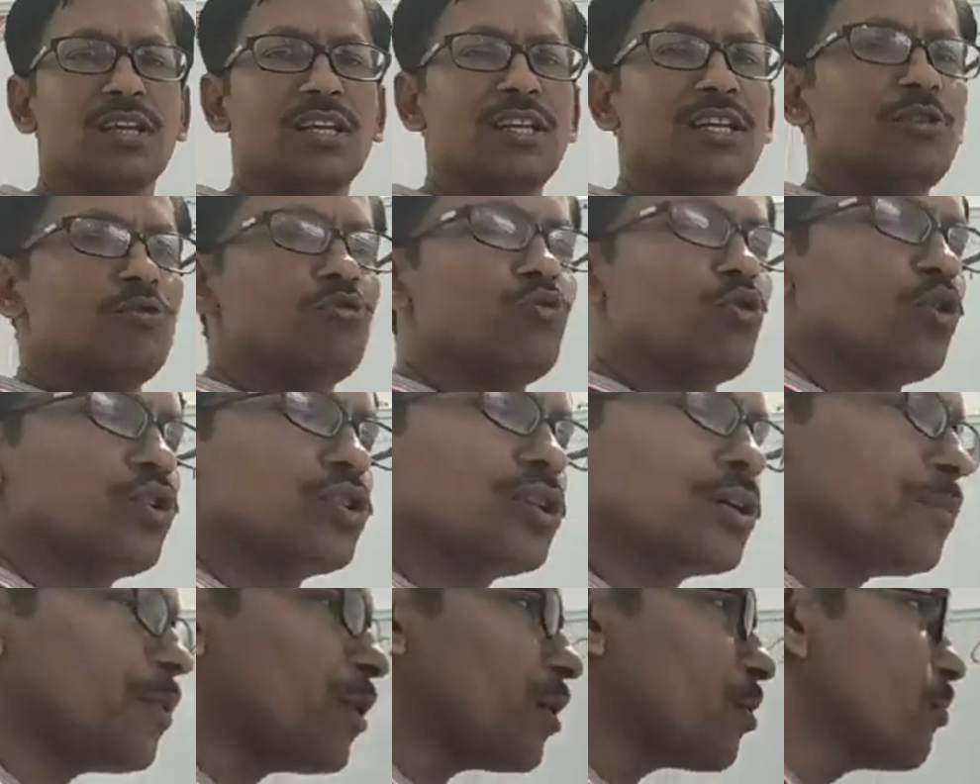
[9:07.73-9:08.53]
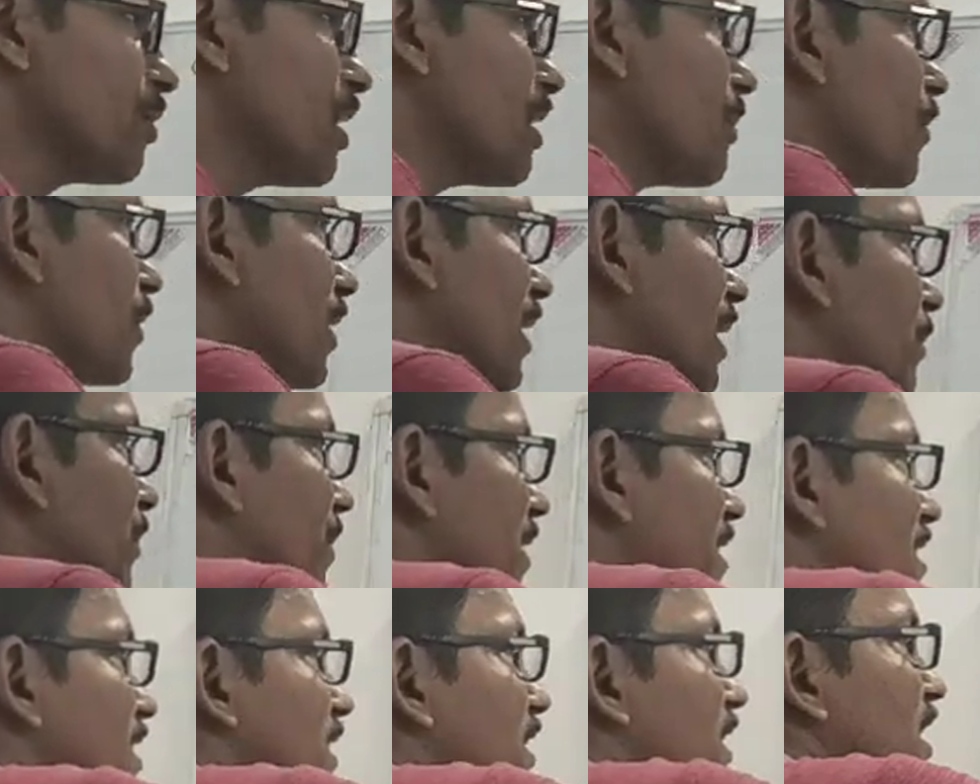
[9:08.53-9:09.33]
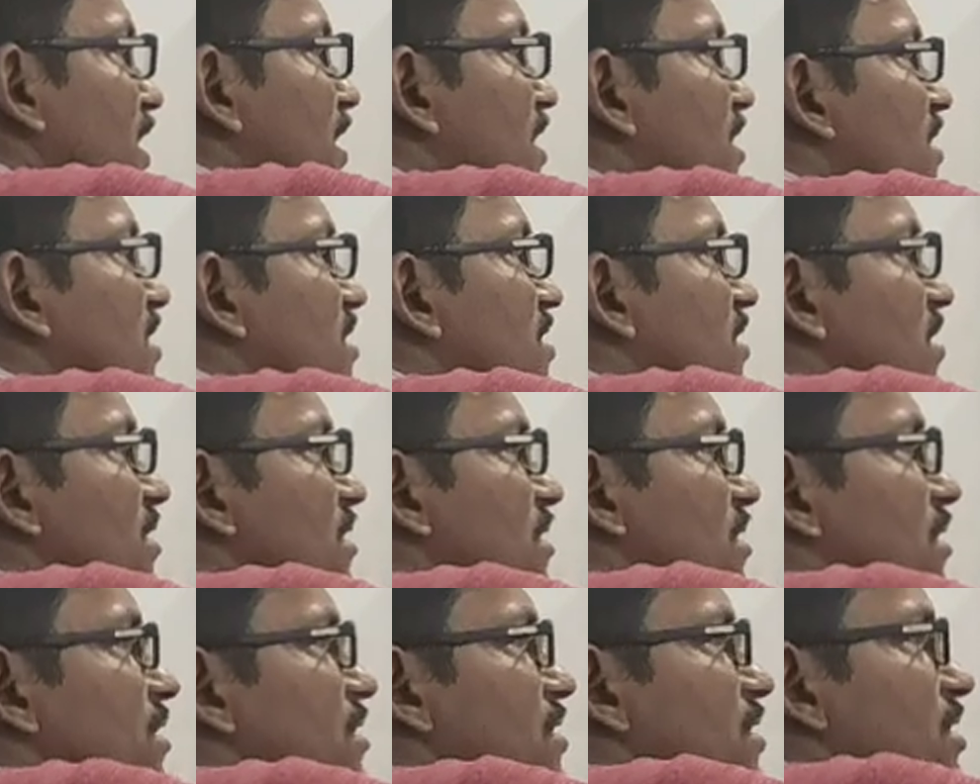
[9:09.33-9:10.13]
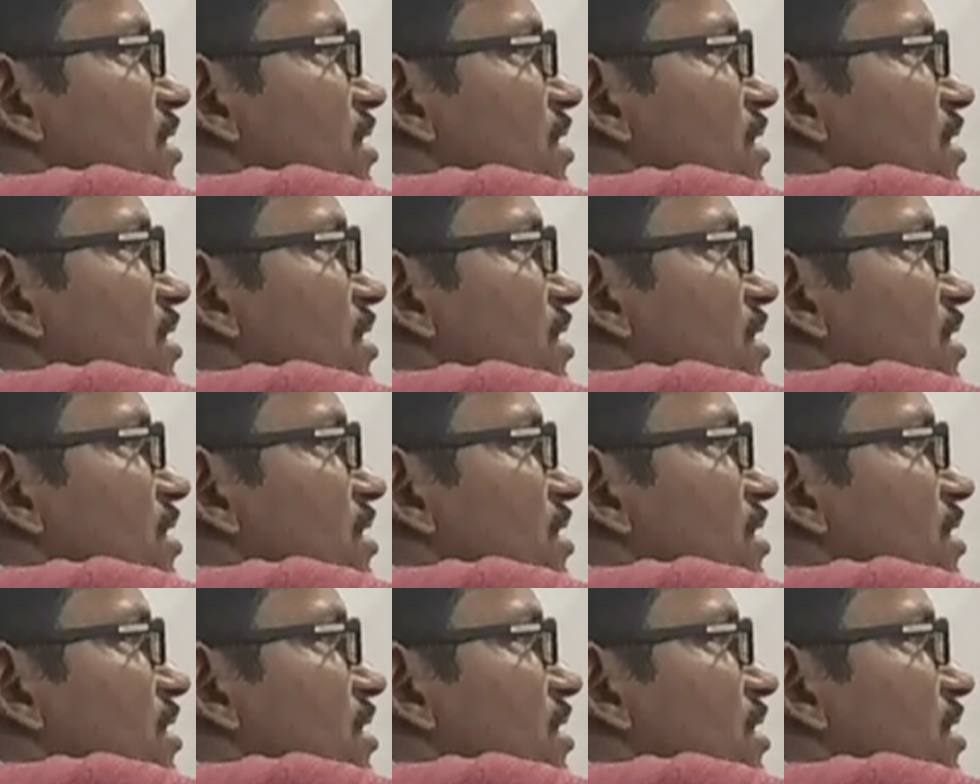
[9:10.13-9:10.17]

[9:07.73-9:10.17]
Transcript: Then you know the formula for capacitance.